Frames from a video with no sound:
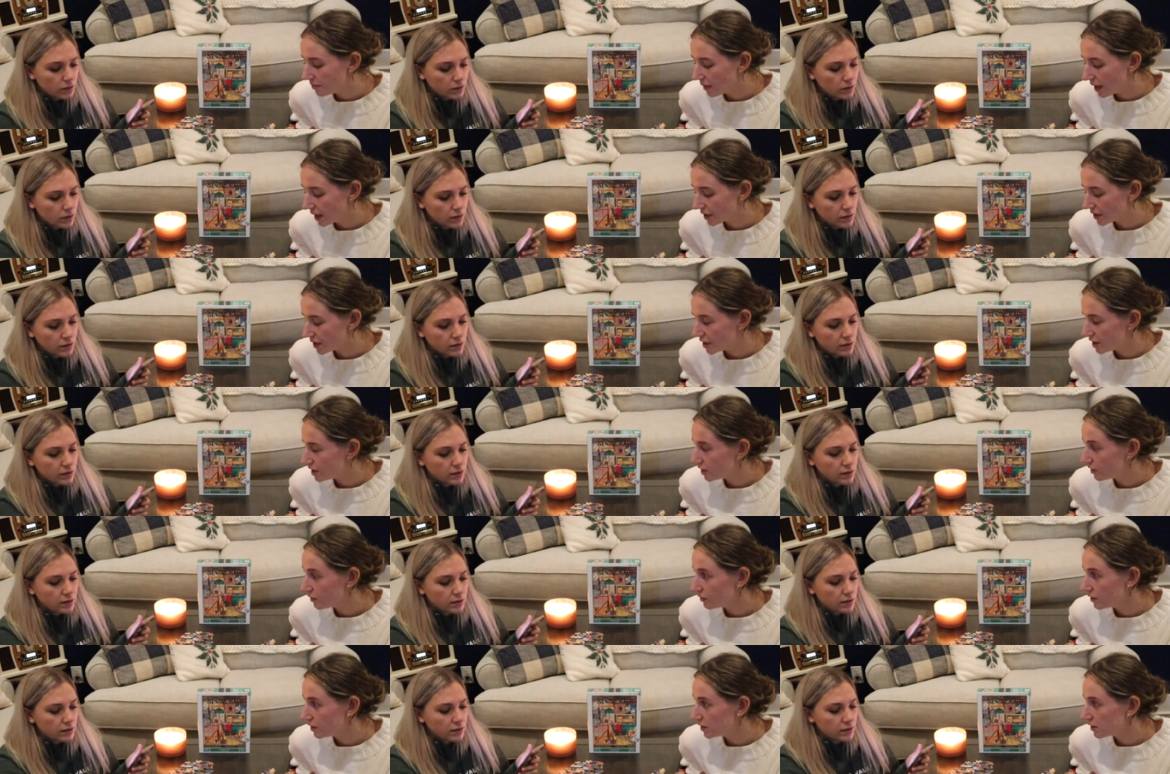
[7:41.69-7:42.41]
Speaker 1: marriage
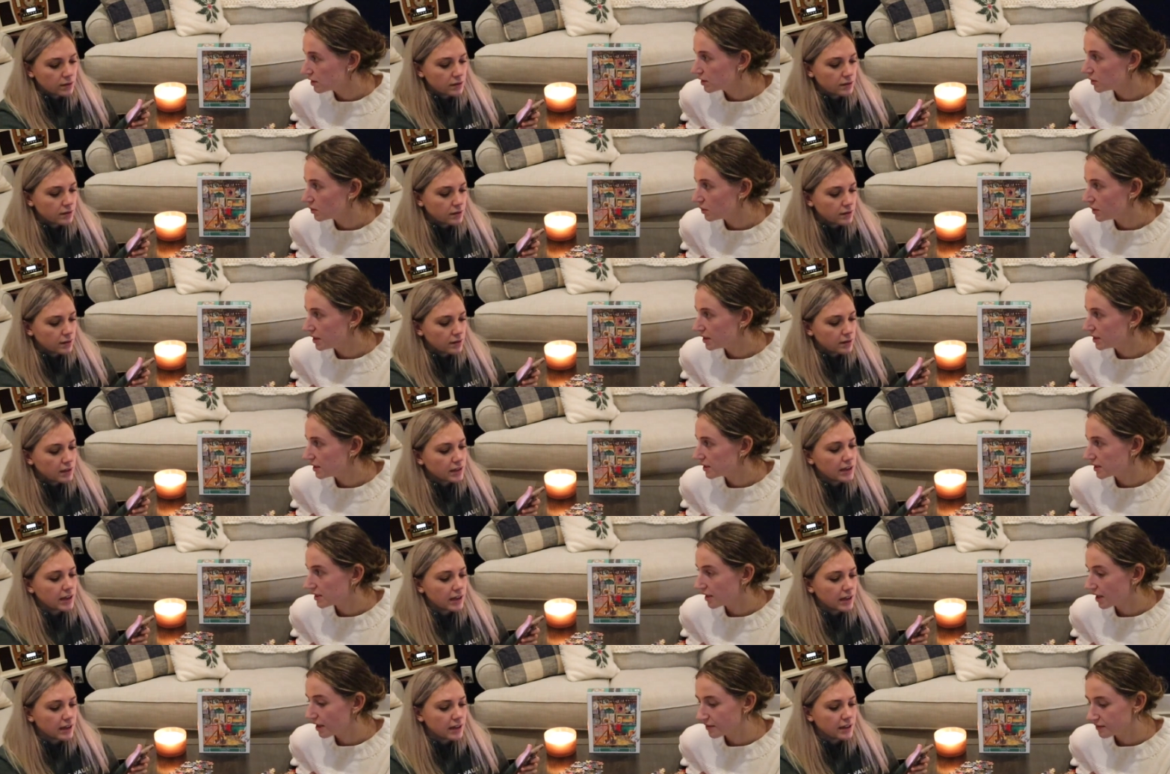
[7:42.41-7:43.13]
of the sweet and
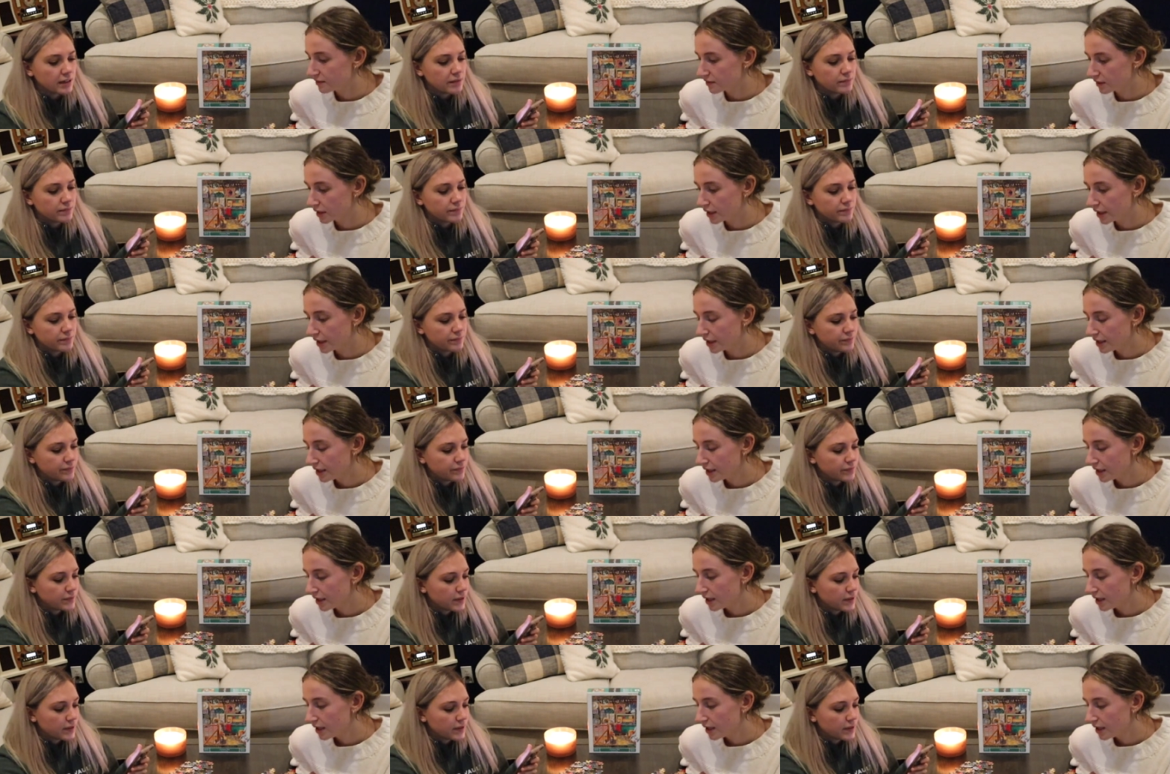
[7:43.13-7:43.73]
yeah. savory.